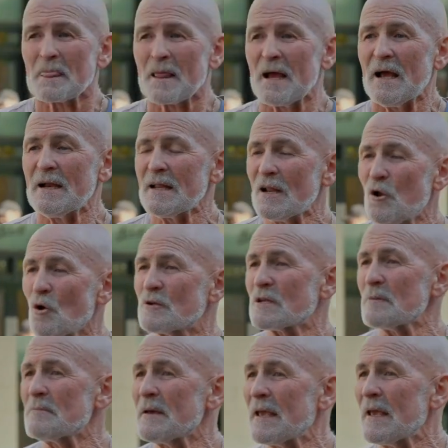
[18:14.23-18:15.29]
And he looked at
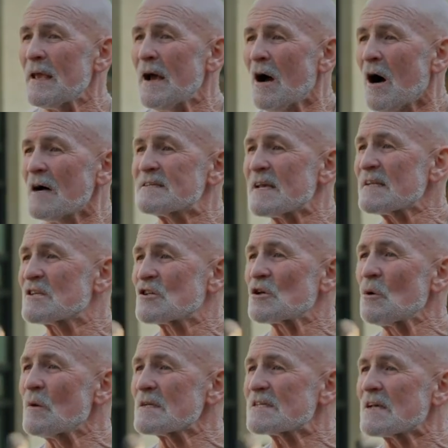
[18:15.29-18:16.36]
me. I said,
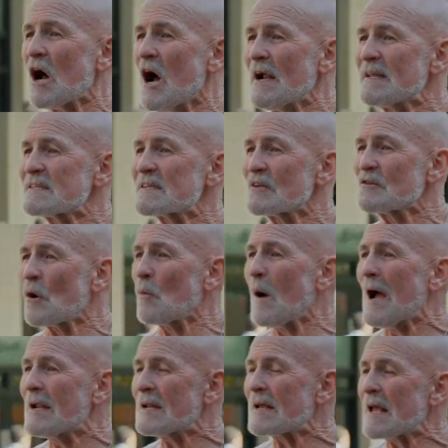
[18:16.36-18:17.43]
suicide isn't the
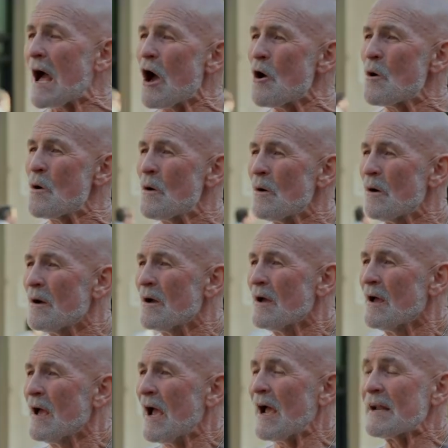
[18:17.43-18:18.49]
way to go.
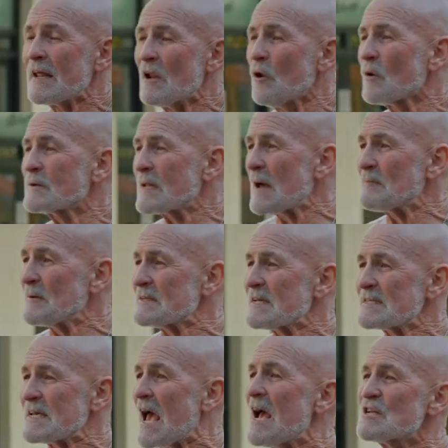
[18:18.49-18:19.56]
And he looked up, he
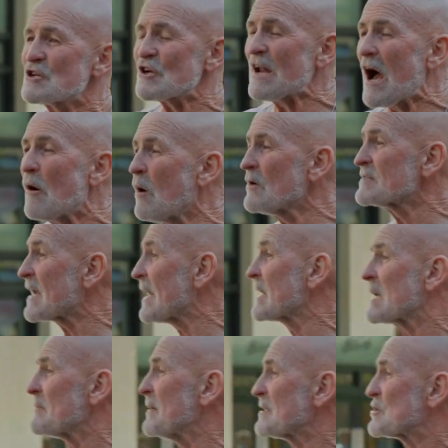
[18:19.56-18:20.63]
says, how'd you know I was going to
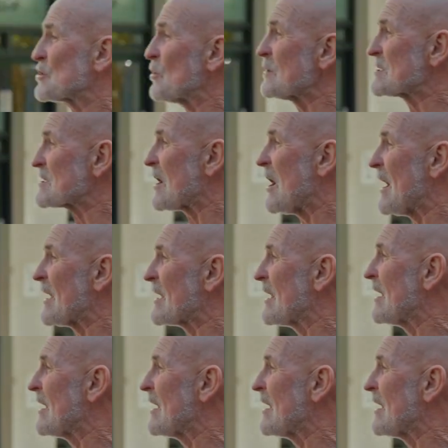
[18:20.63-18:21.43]
commit suicide?